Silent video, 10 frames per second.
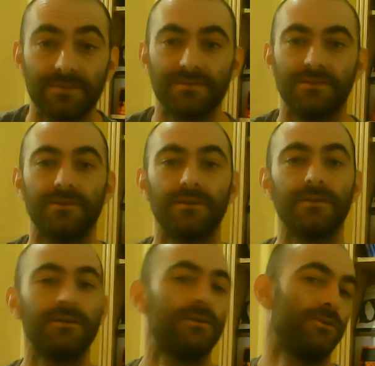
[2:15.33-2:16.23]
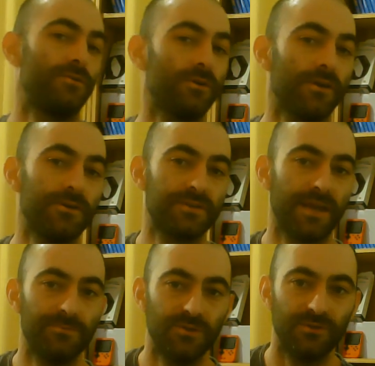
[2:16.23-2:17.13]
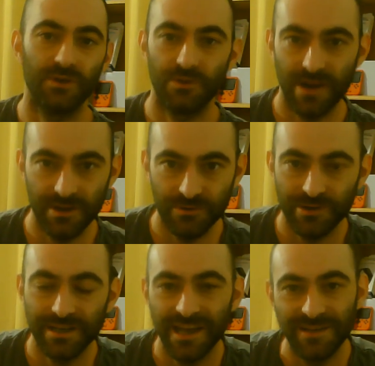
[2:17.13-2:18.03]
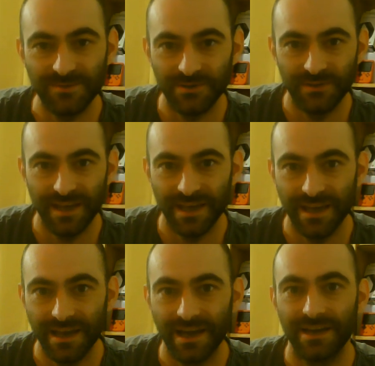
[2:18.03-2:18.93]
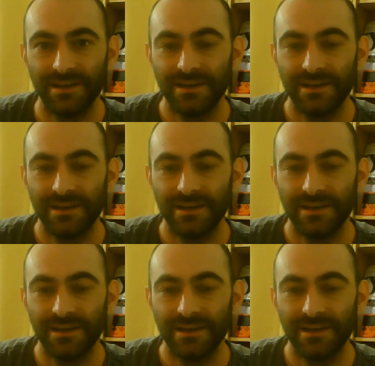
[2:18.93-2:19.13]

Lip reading: So you've got those games, you've got your Android games on there, and